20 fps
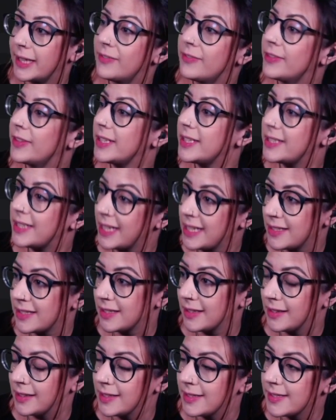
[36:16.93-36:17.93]
if the
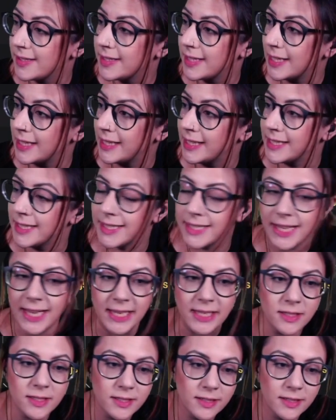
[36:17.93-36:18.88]
data is still in date.